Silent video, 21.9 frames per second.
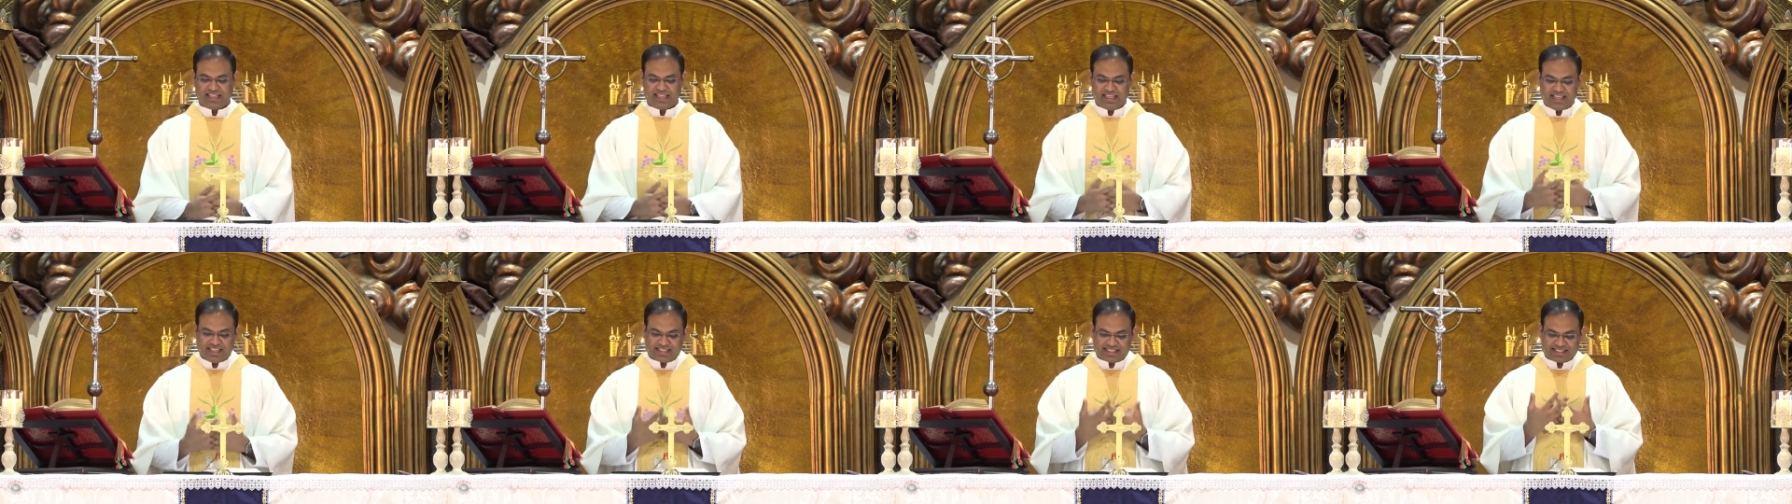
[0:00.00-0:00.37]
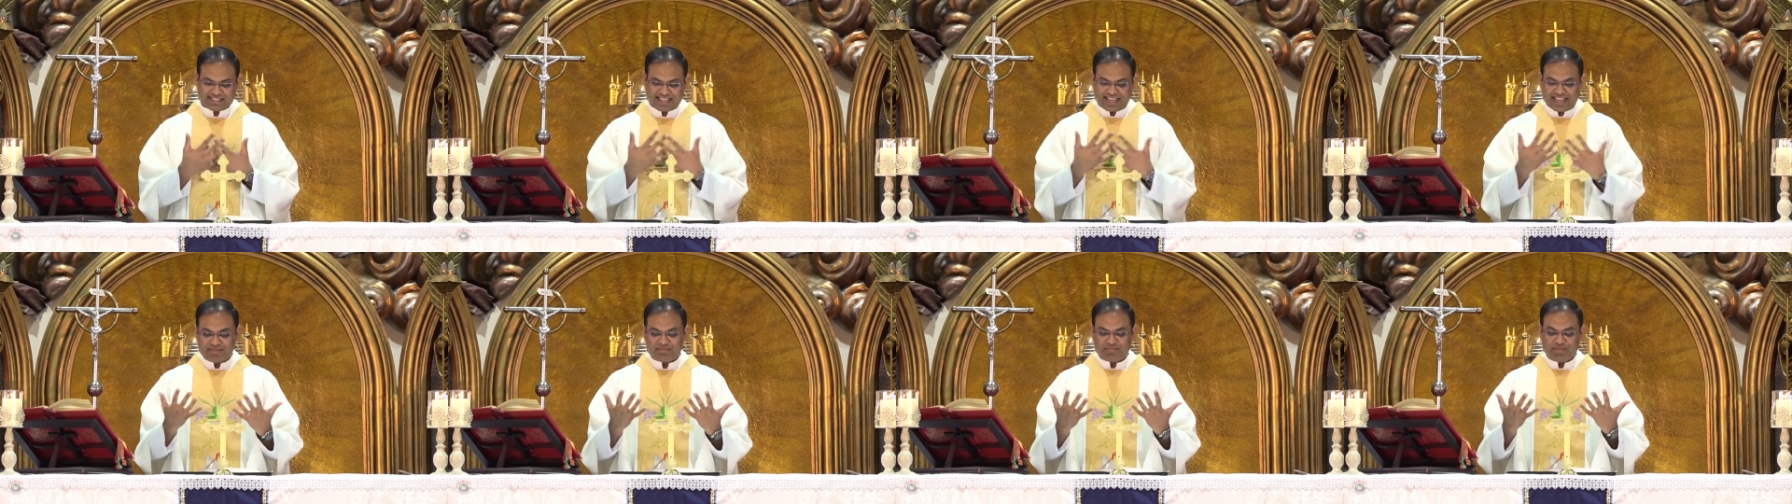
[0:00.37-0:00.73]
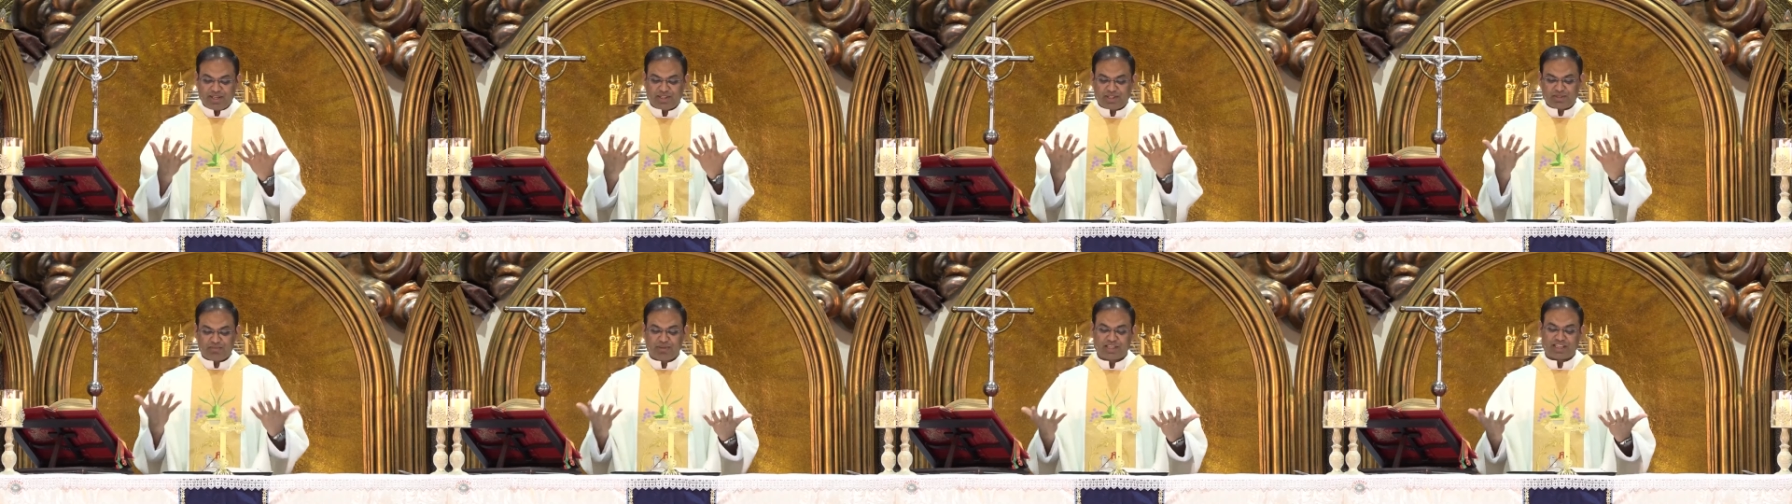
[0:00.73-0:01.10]
He sent
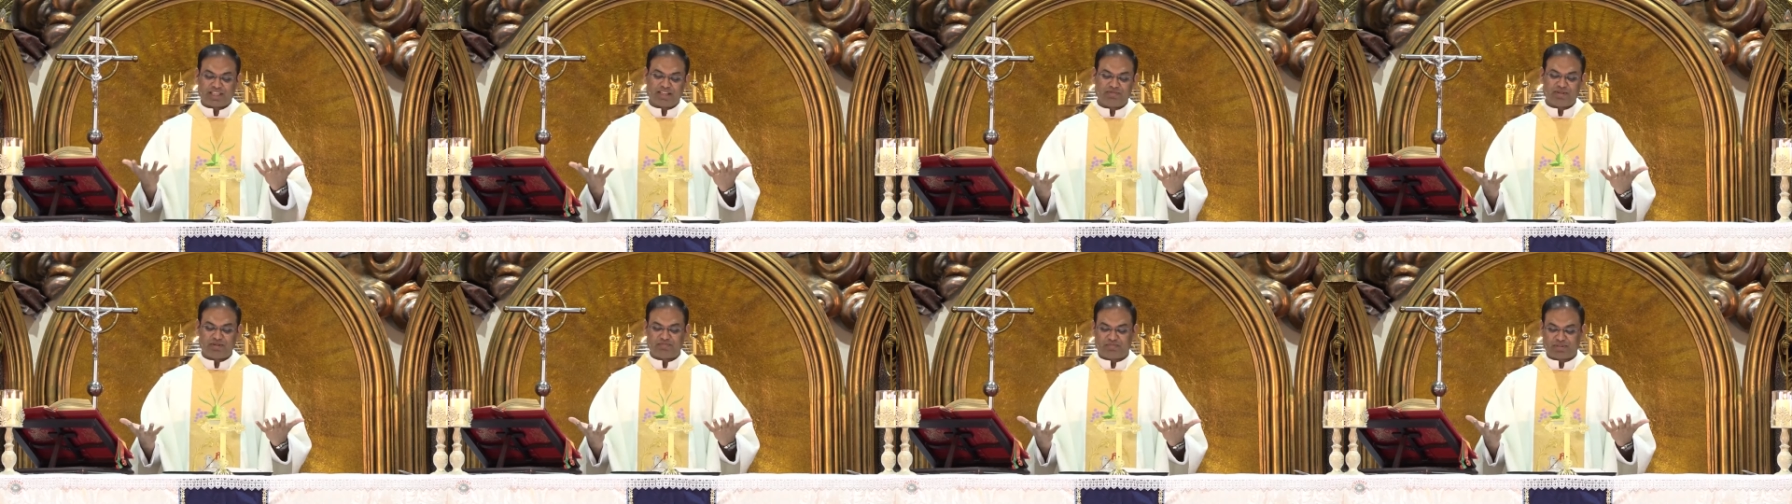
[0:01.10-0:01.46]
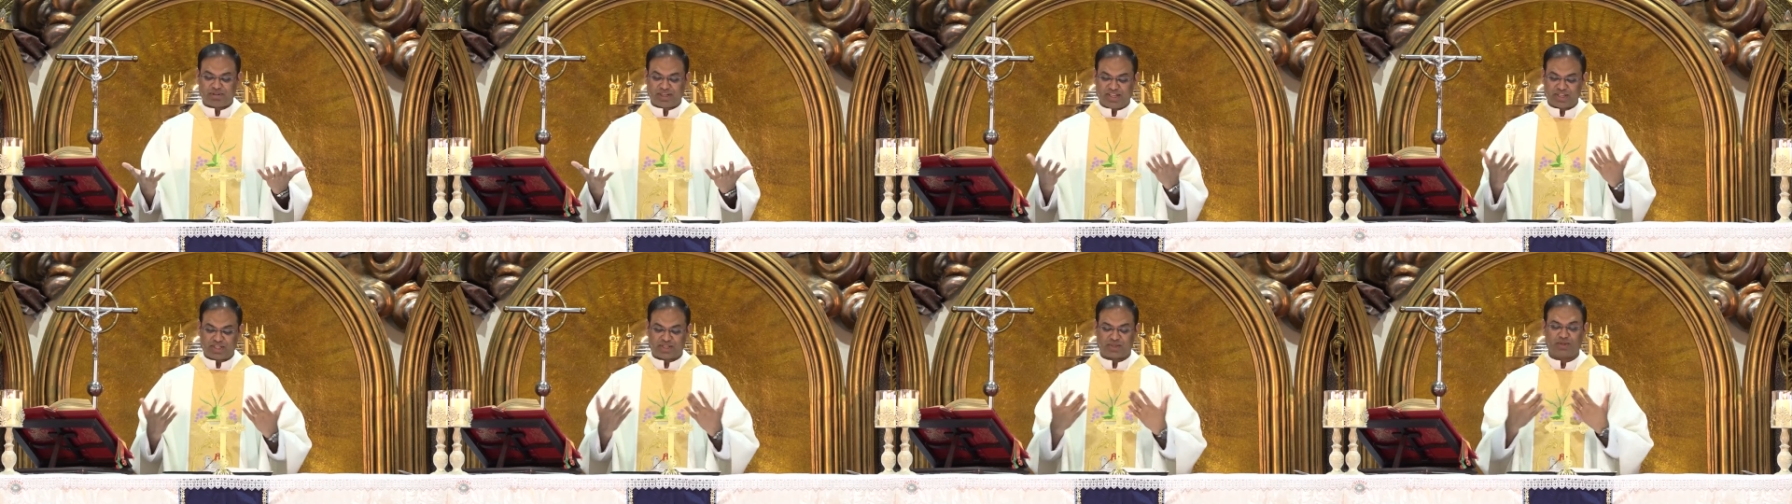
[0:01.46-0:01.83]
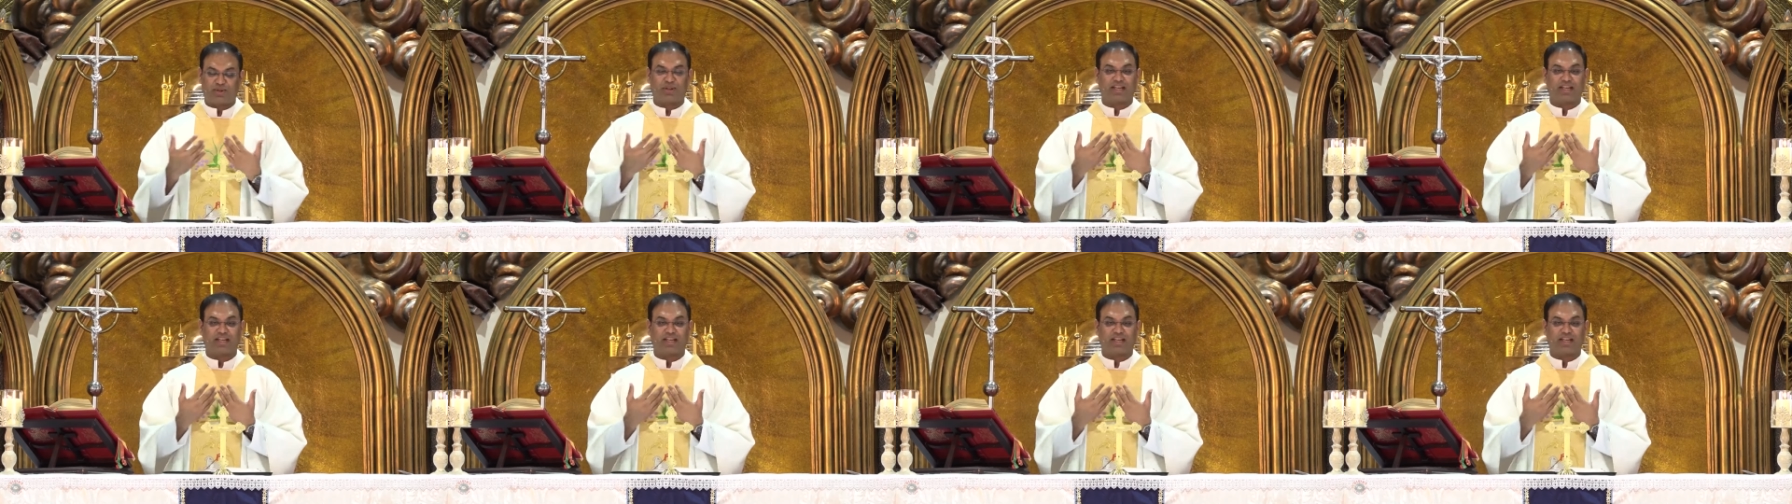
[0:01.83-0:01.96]
me to become a priest,